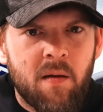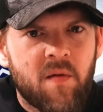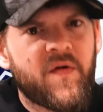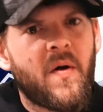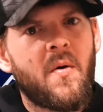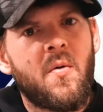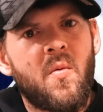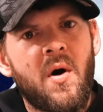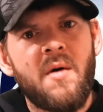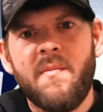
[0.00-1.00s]

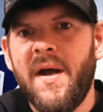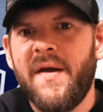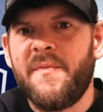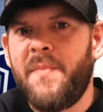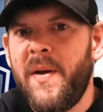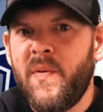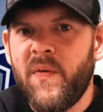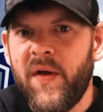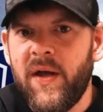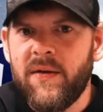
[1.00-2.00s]
So what makes
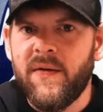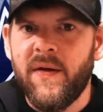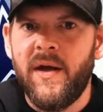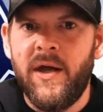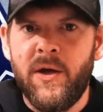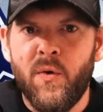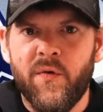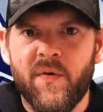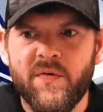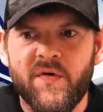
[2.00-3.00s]
people think that the
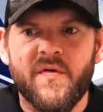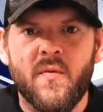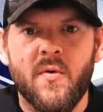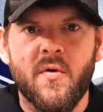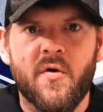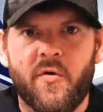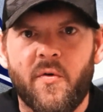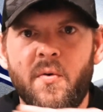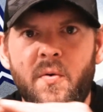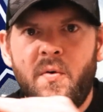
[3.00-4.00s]
Eagles are just going to
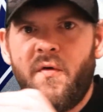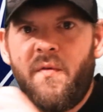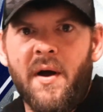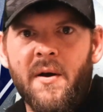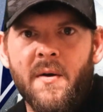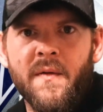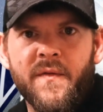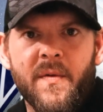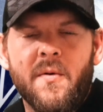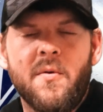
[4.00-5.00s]
cruise right
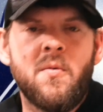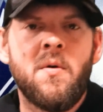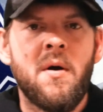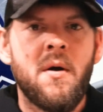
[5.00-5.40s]
on through